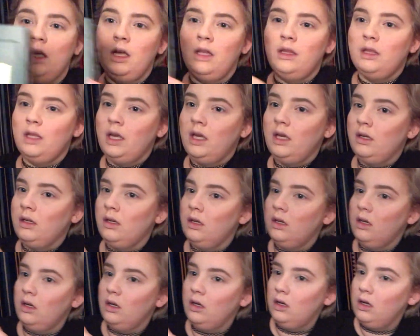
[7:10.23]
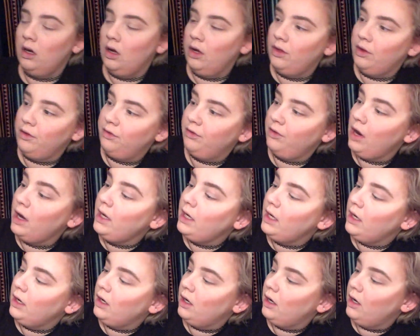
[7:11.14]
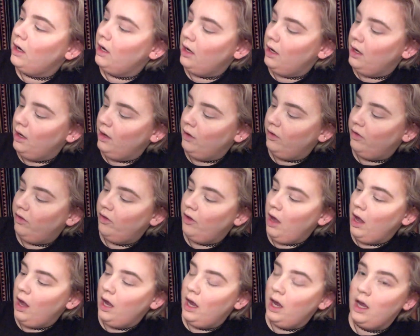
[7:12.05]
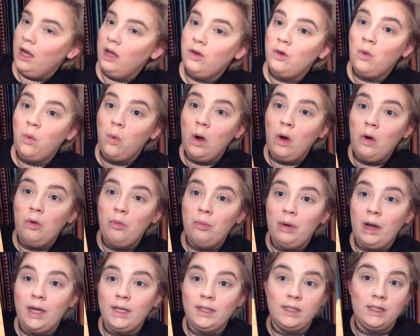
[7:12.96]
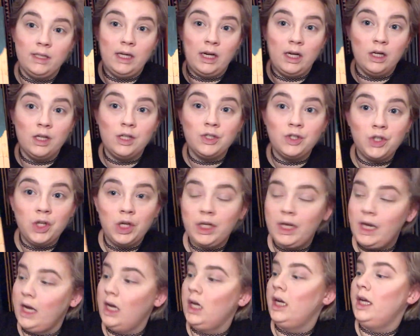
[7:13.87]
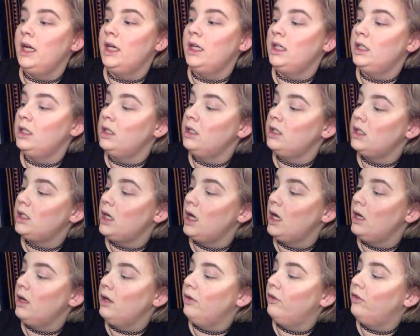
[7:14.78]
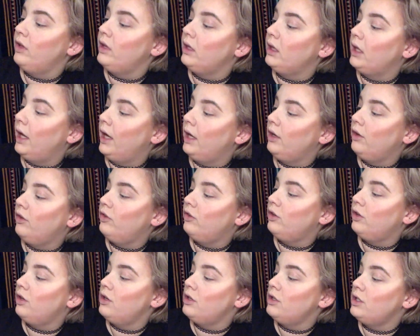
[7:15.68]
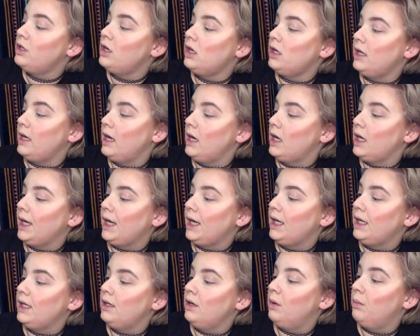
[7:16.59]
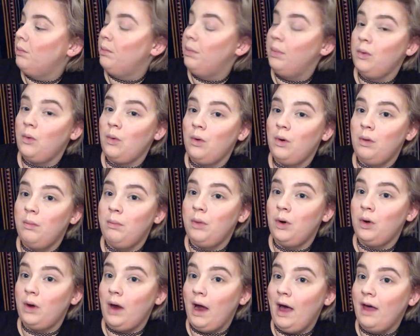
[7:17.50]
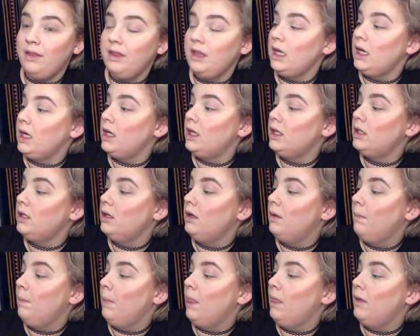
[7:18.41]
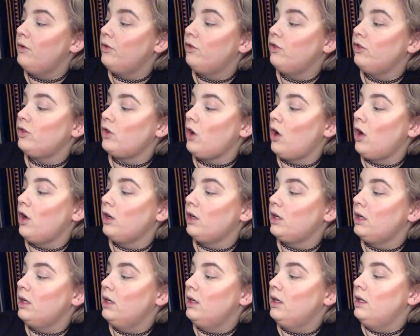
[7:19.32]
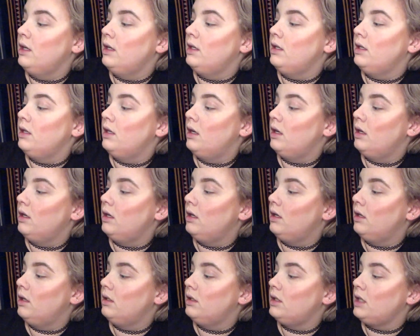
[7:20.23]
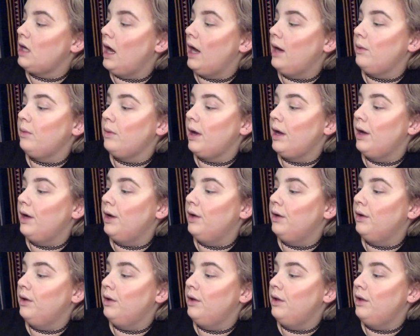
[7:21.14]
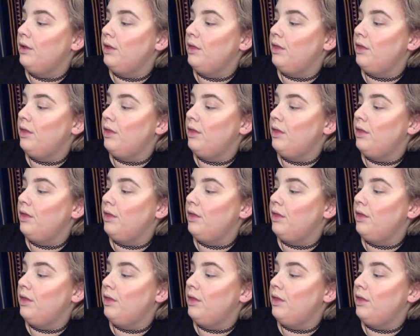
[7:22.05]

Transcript: And then on the front here, it's a quote by Daenerys Targaryen, and it says, Lannister, Targaryen, Baratheon, Stark, Tyrell,